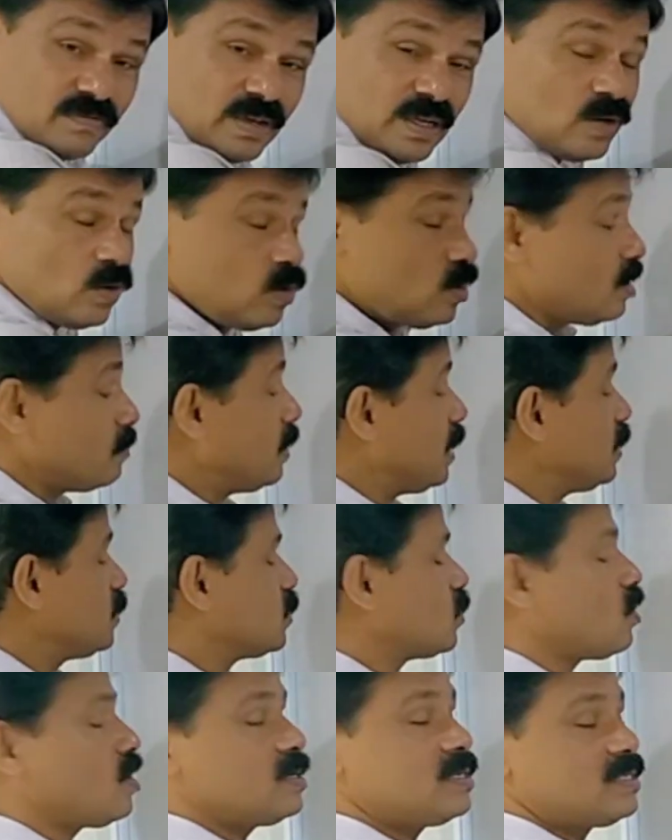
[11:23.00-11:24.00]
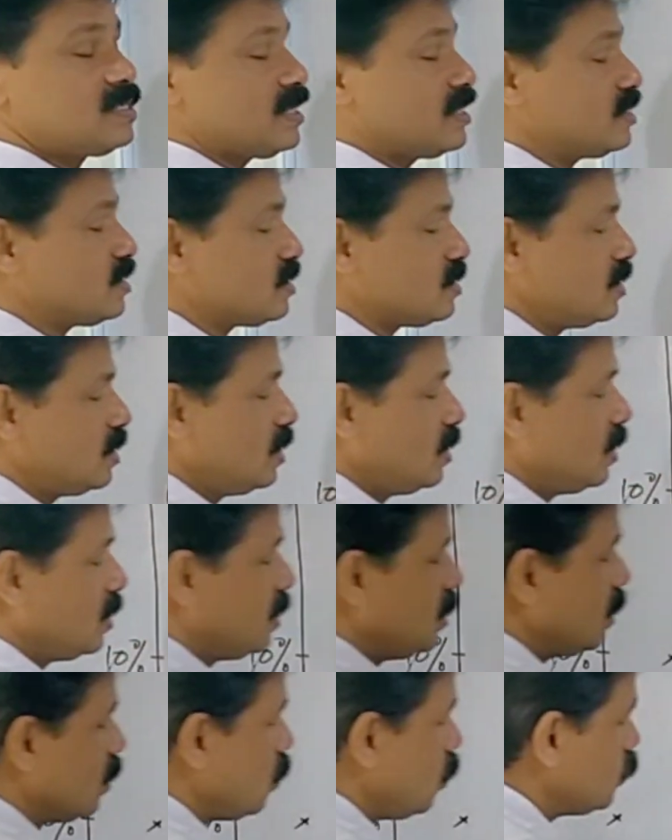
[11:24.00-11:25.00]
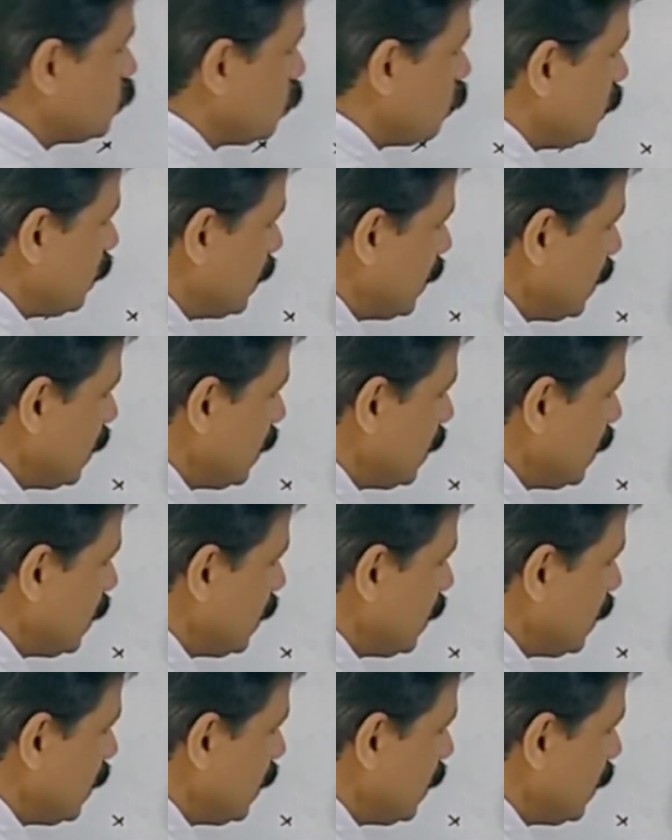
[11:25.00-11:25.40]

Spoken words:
we know remains constant. Here also we